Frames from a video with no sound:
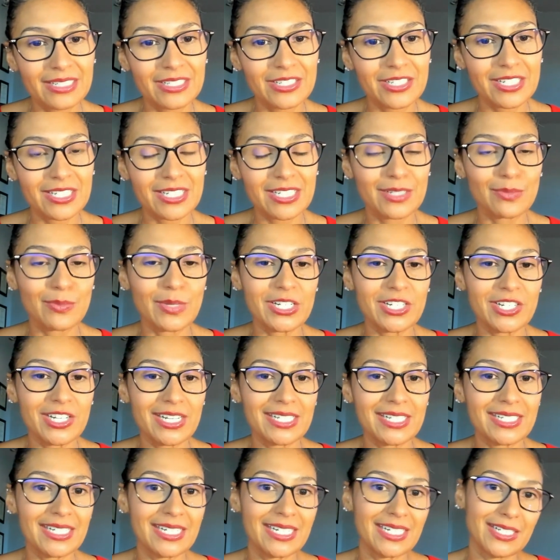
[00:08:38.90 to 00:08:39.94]
just as much
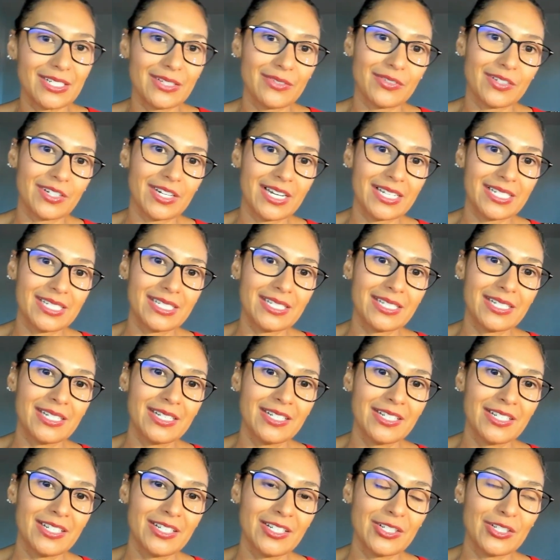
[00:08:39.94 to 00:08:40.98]
as it is for us
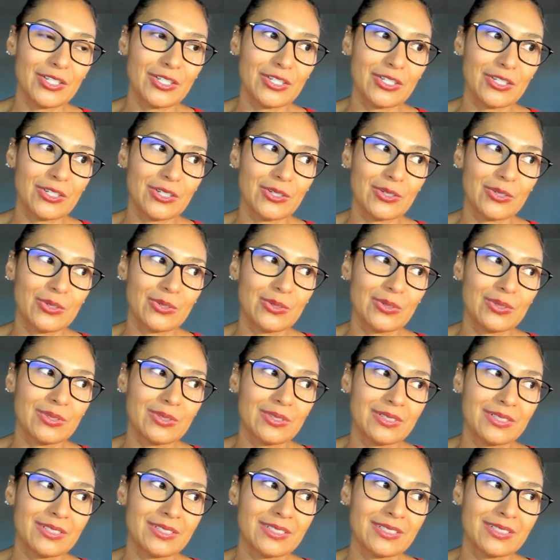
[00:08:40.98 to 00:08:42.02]
to
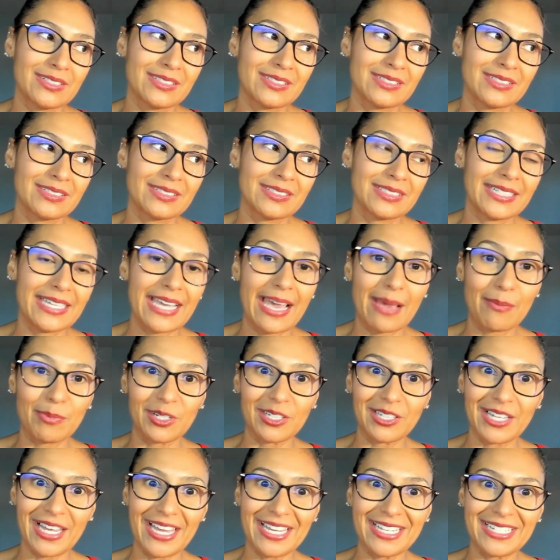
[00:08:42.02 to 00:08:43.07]

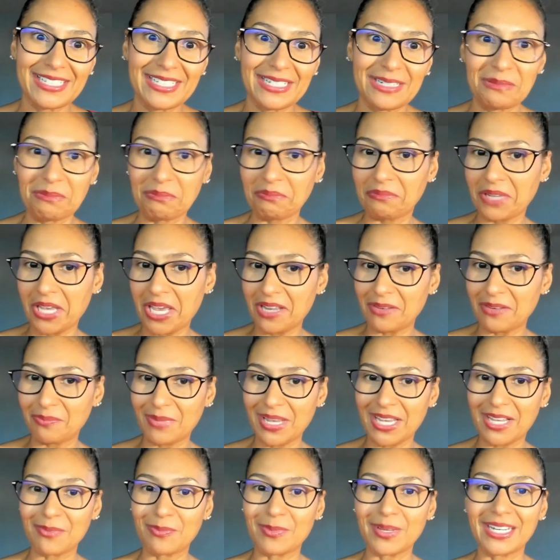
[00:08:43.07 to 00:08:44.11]
capitalize and
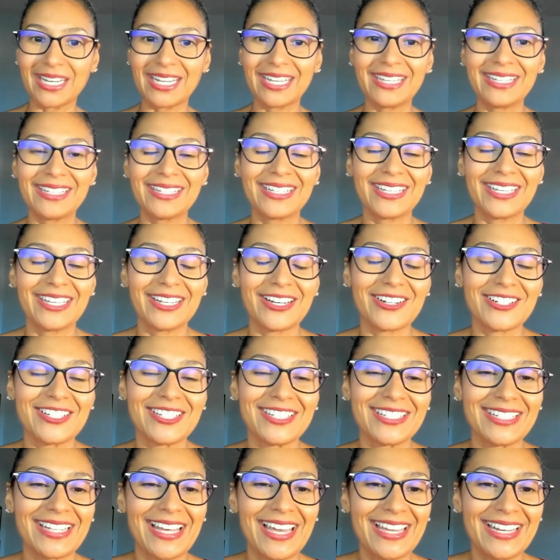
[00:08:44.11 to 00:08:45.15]
make money in our
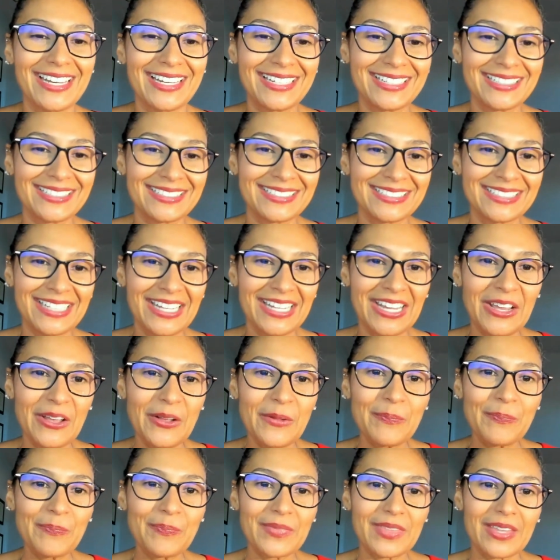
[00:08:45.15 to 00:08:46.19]
society.
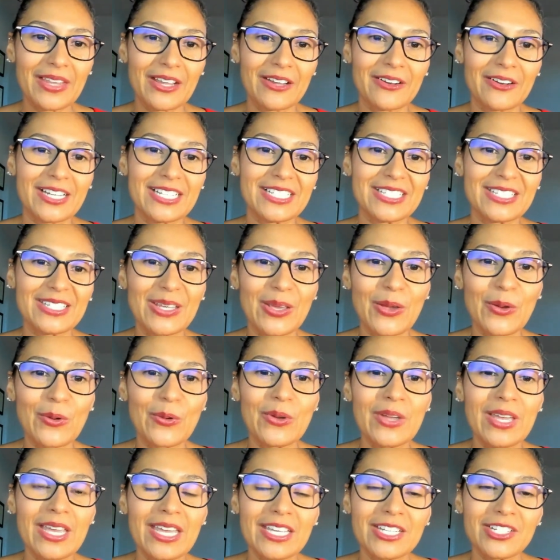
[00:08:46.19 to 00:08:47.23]
All right, so
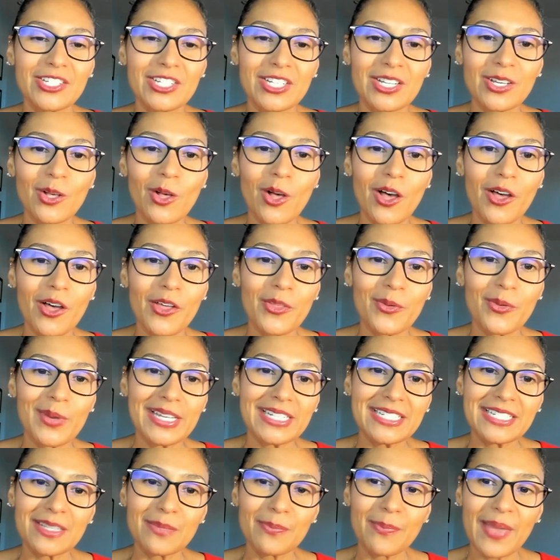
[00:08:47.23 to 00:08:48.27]
jingle all the way
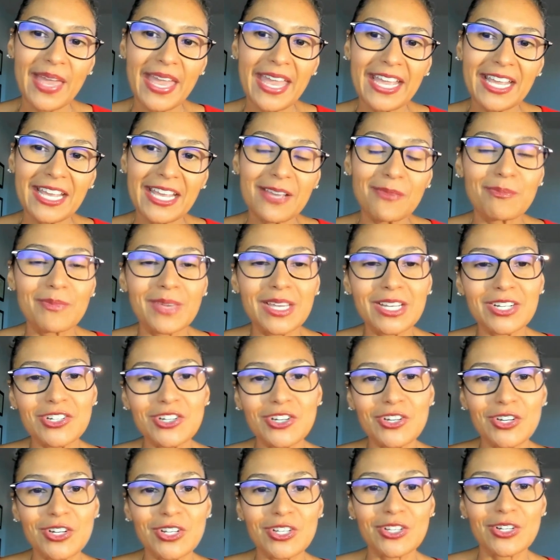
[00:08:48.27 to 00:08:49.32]
to the bank. Make
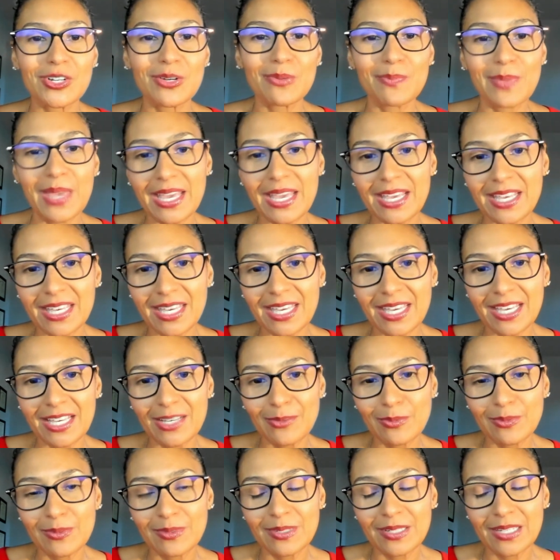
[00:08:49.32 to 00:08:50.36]
sure your
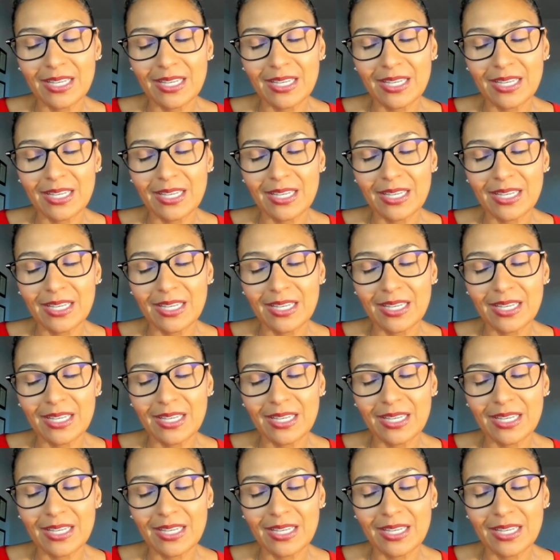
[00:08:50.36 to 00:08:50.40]
banking